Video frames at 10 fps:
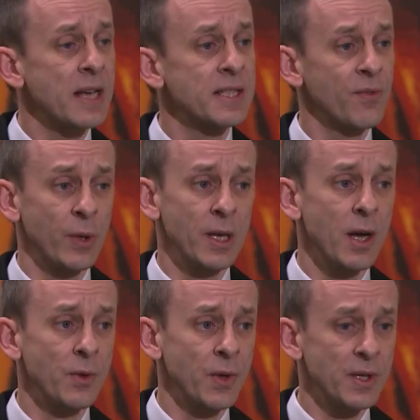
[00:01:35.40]
us, if we
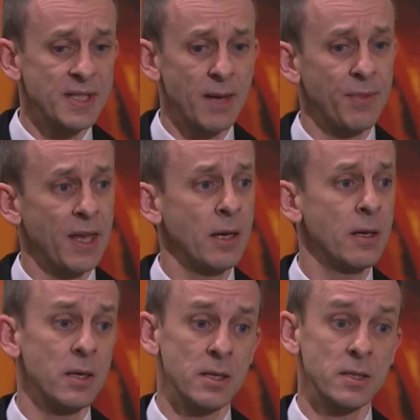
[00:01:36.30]
know that something
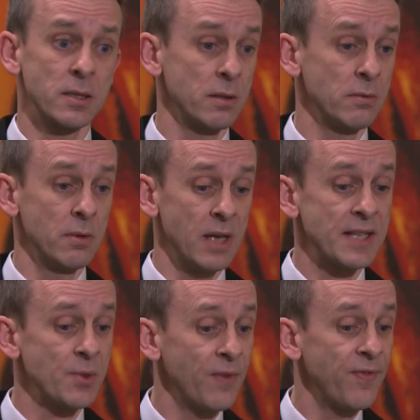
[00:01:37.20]
has
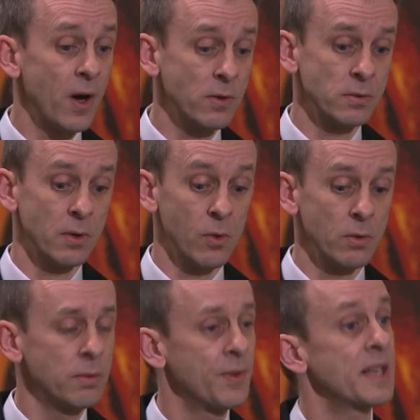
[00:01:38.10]
led to a fault
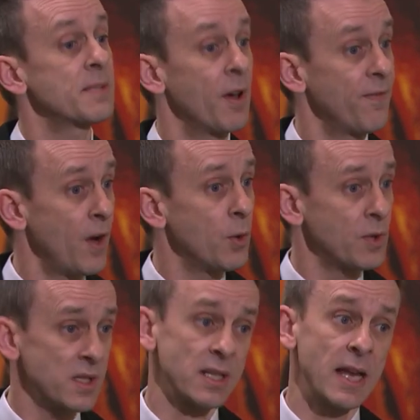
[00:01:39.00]
or there's a
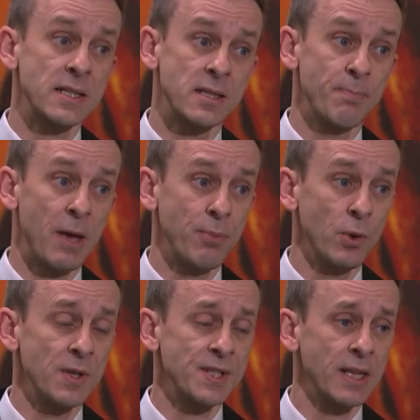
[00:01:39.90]
fault that's led to
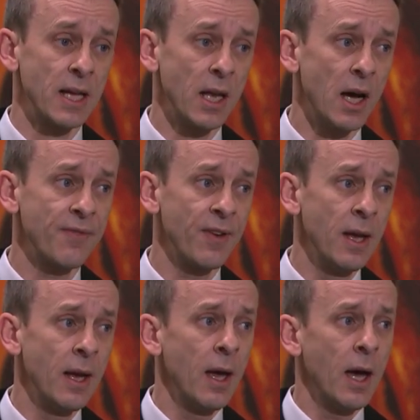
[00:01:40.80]
people losing their life,
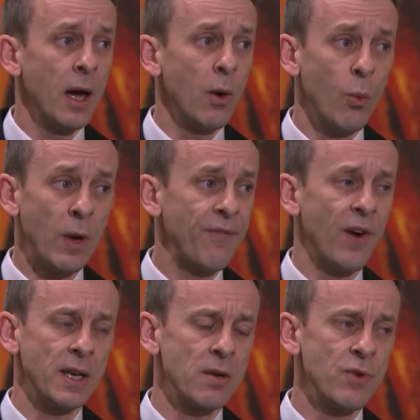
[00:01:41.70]
we
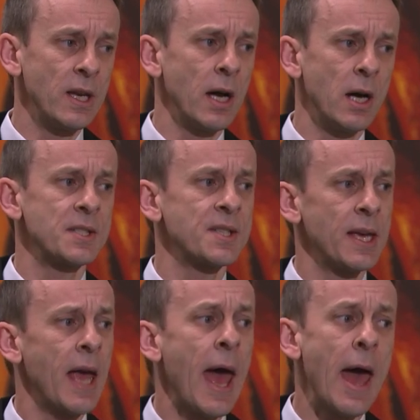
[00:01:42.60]
find it really hard to
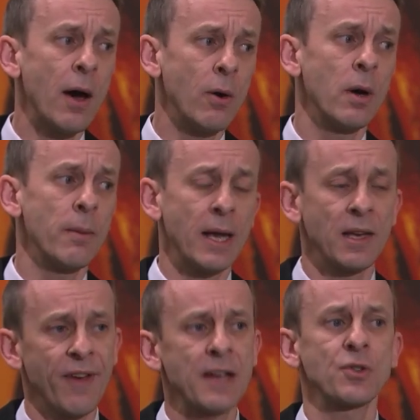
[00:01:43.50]
see how a
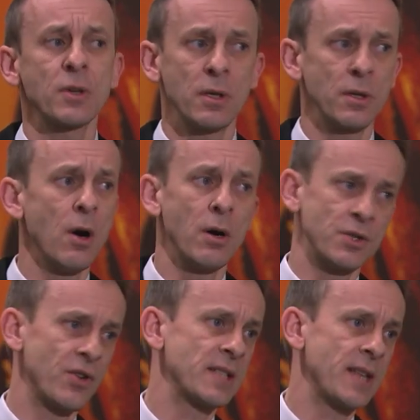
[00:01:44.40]
manufacturer cannot
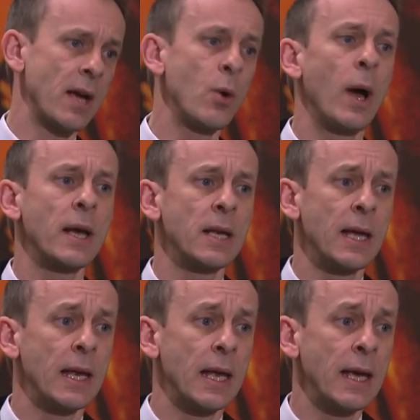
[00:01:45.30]
address that quite
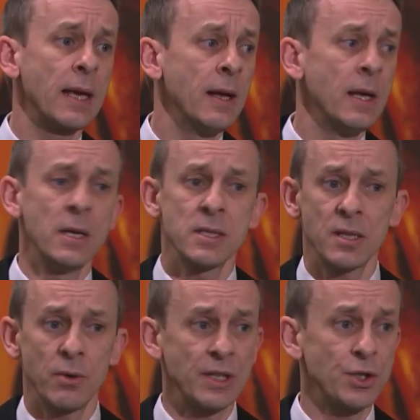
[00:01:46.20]
clearly
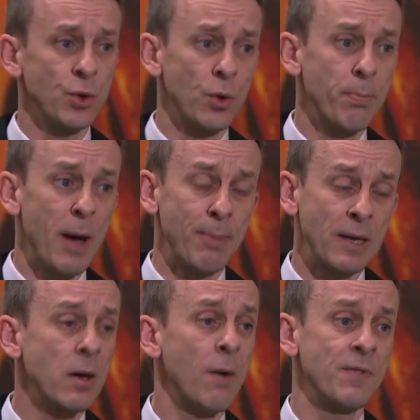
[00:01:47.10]
to ensure
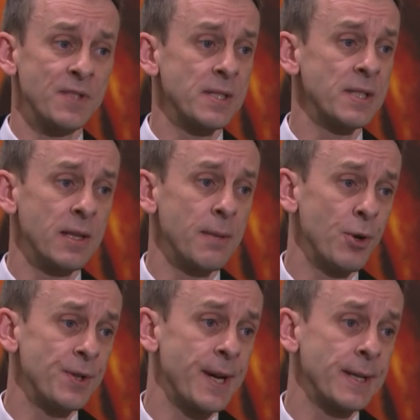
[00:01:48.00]
public confidence in their
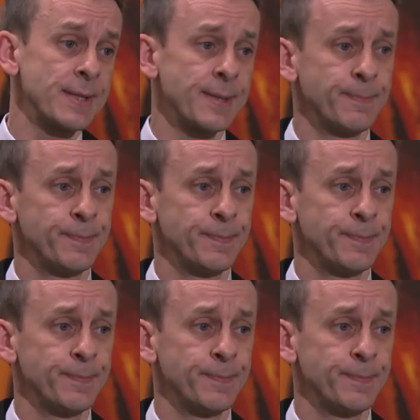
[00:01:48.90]
products.